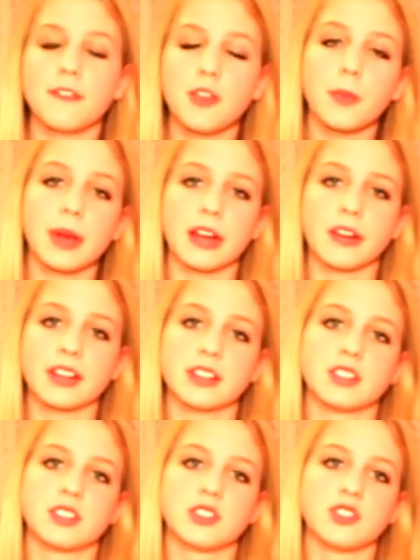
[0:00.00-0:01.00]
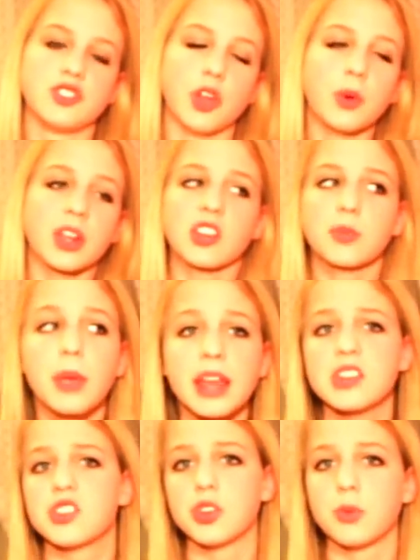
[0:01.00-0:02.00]
If your parents don't
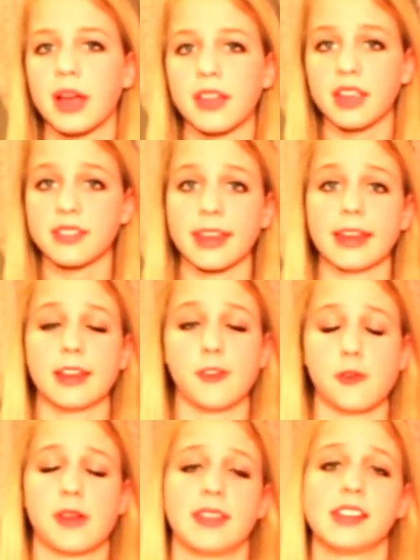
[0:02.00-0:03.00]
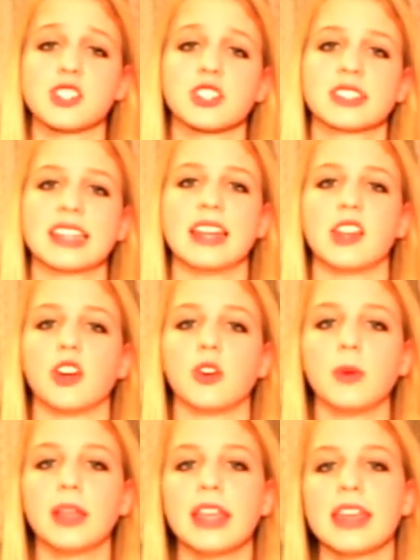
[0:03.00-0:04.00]
explain to you why they say no, and they just say
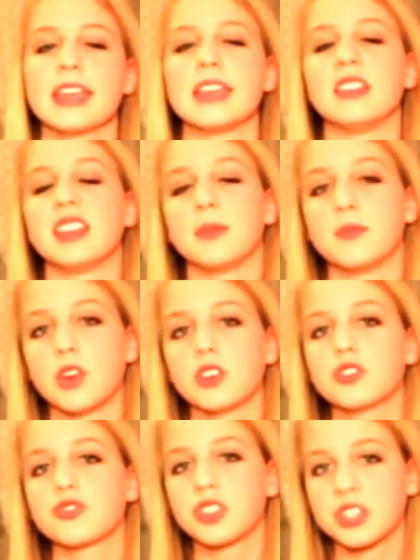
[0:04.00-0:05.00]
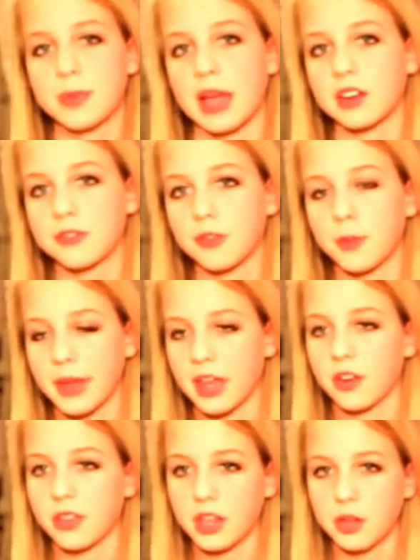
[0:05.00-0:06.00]
no in the most respectful
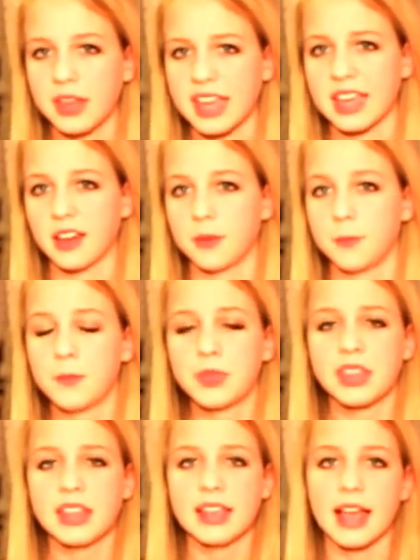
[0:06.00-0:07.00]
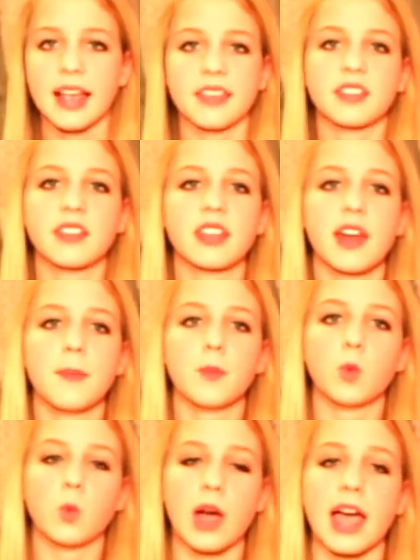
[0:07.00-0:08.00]
manner that you can, ask them
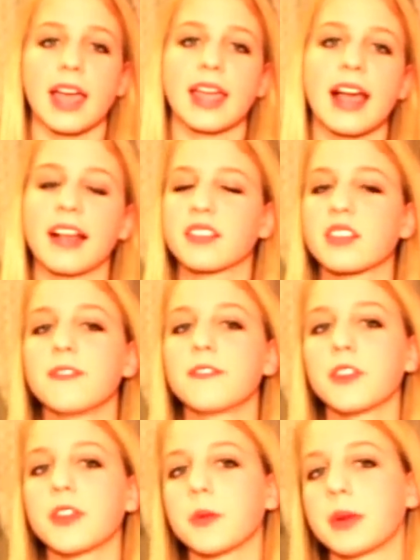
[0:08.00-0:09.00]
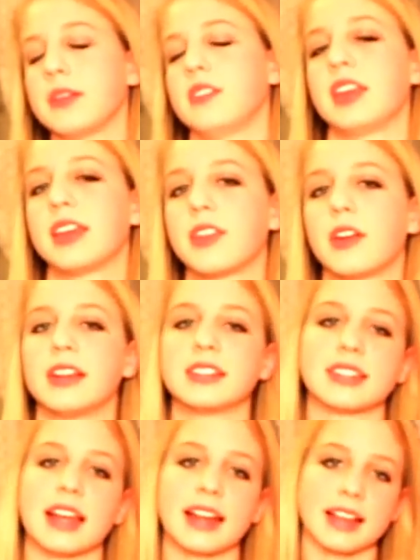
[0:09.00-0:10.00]
why. Ask them for their reasoning and their
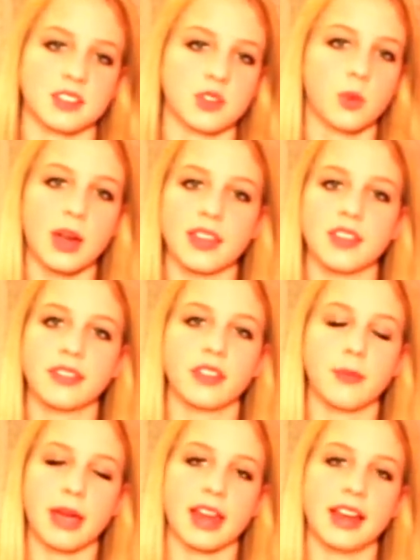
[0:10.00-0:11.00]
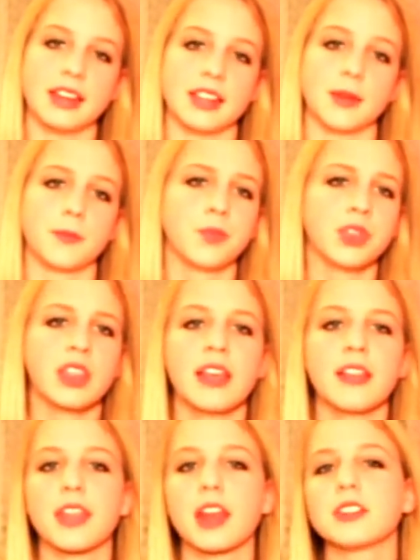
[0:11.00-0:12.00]
insight as to why this is a bad idea.
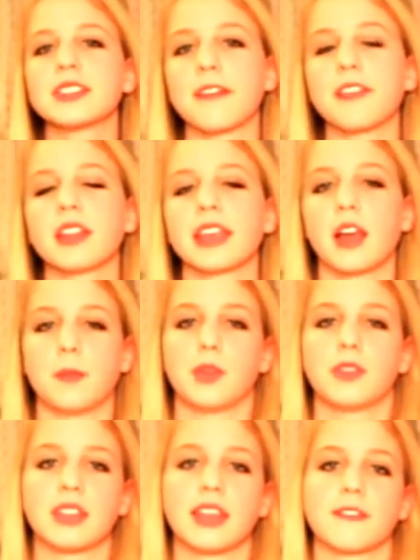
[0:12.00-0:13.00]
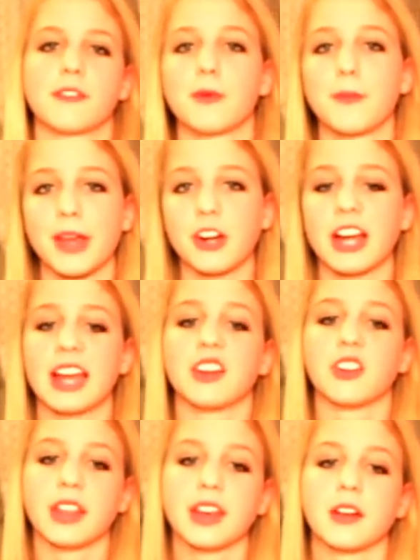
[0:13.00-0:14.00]
That'll definitely help you see it from a better
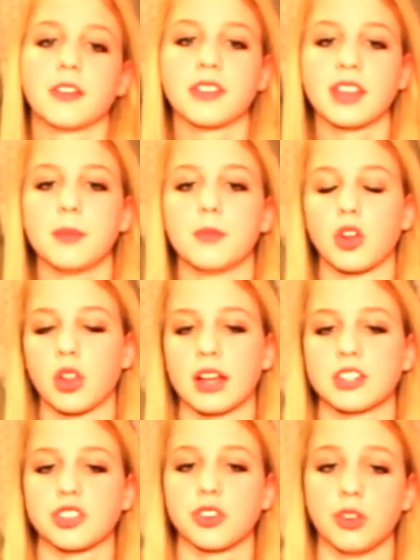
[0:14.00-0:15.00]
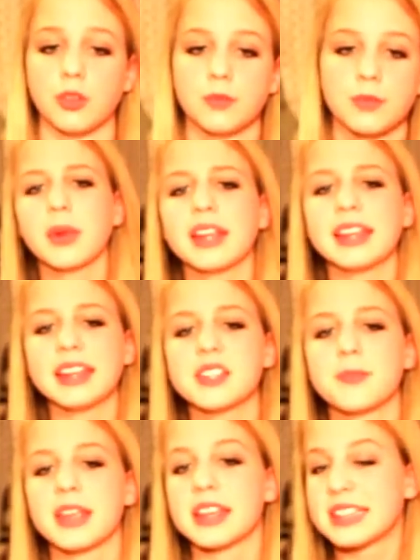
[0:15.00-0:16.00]
angle, and it'll seem more logical. We need
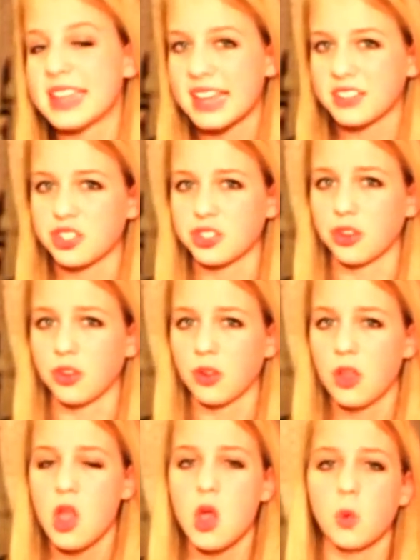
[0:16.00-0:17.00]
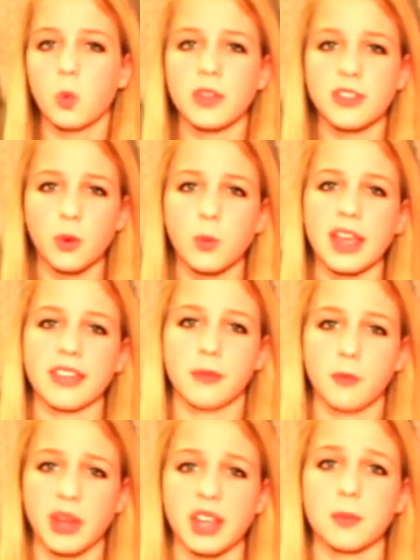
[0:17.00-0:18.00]
to be intentional with the way
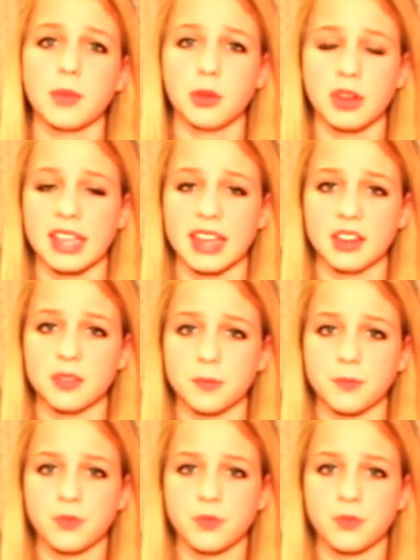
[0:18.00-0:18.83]
that we communicate.